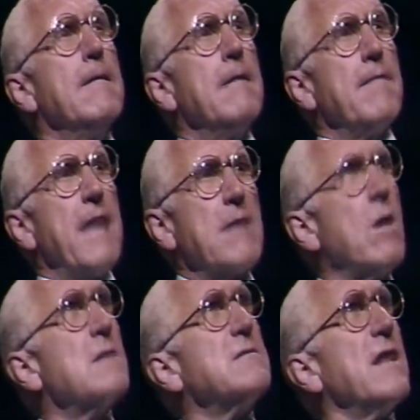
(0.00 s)
And that
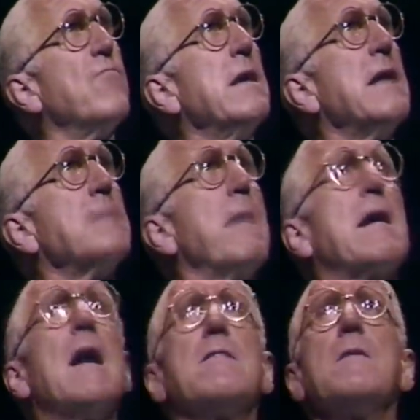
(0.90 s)
was that if we let
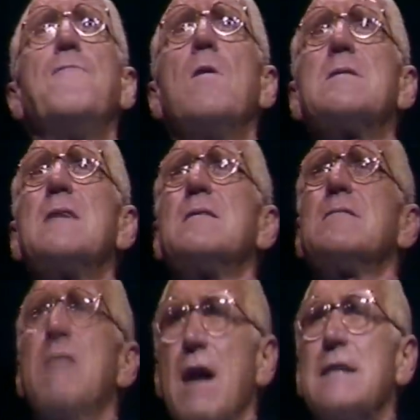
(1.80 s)
MacArthur force us
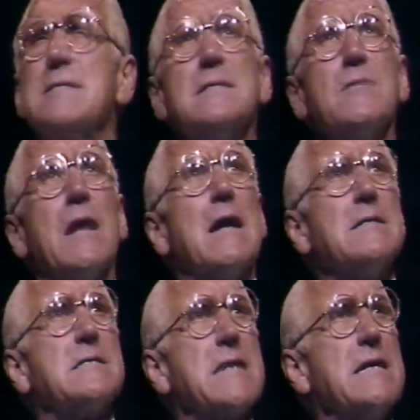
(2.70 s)
or talk us into a
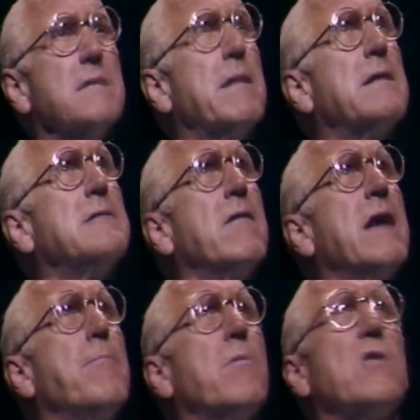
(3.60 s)
large-scale
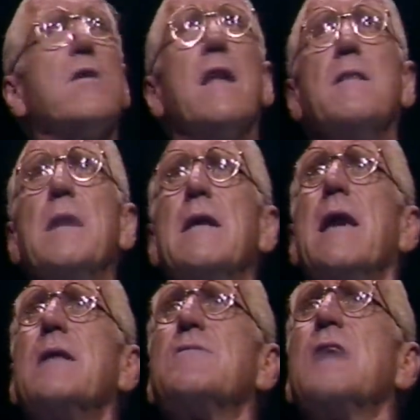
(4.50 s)
military operation on the
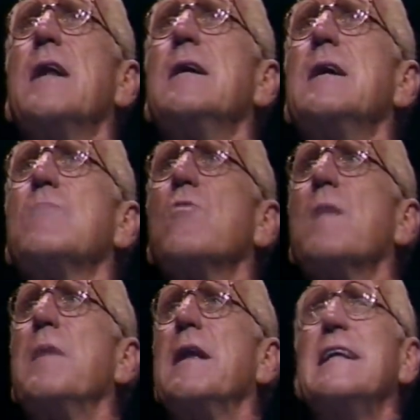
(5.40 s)
mainland of China, it would
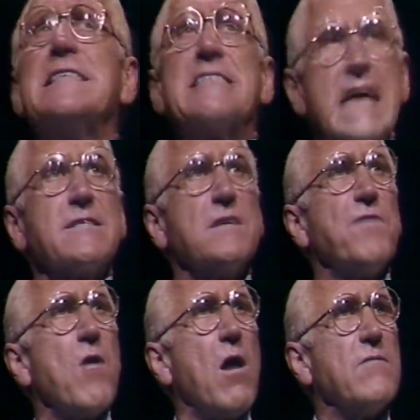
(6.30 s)
have been a disaster
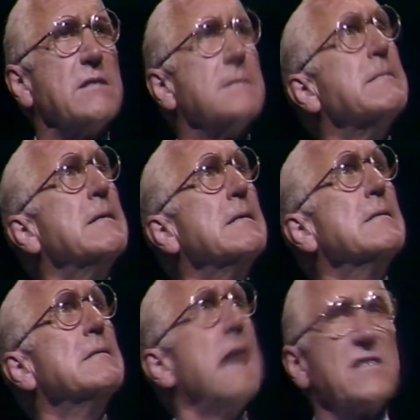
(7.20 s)
for all of us.
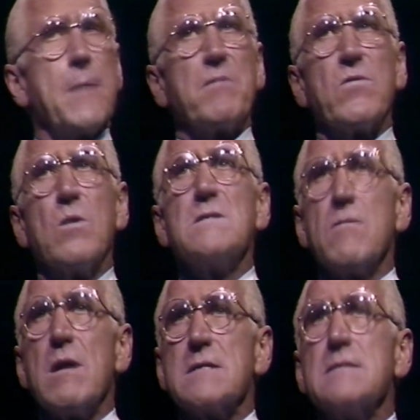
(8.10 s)
Except, of course,
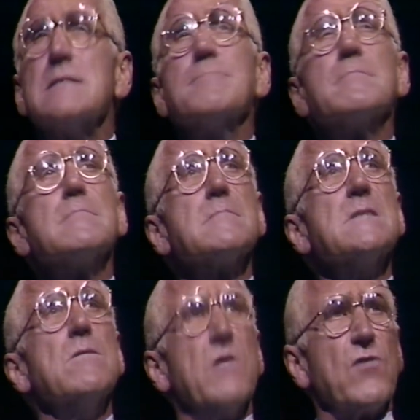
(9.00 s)
the Russians,
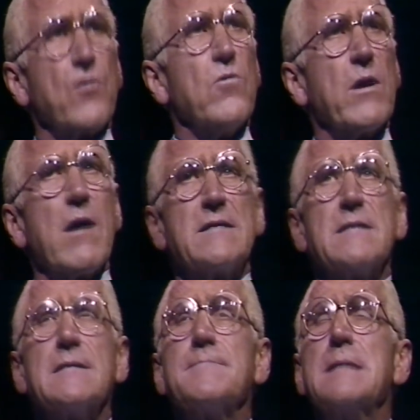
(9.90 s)
who were the true aggressors.